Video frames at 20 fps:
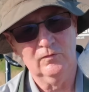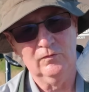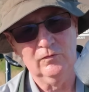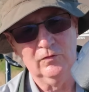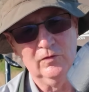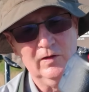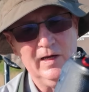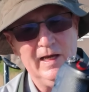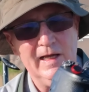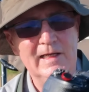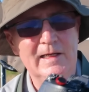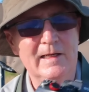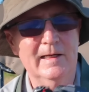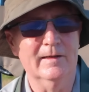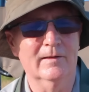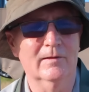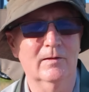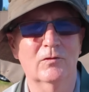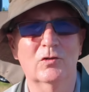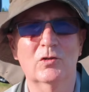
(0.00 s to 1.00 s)
for any
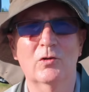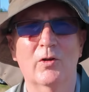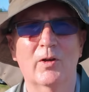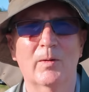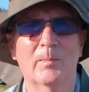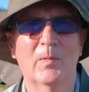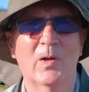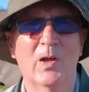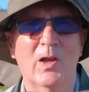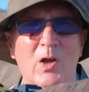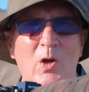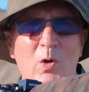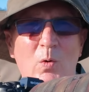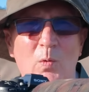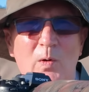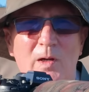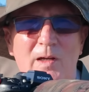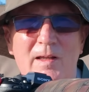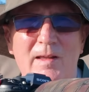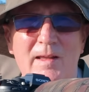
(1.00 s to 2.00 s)
length of time.
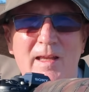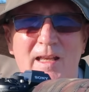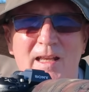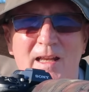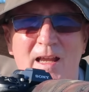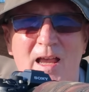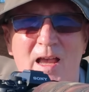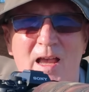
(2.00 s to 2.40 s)
We can then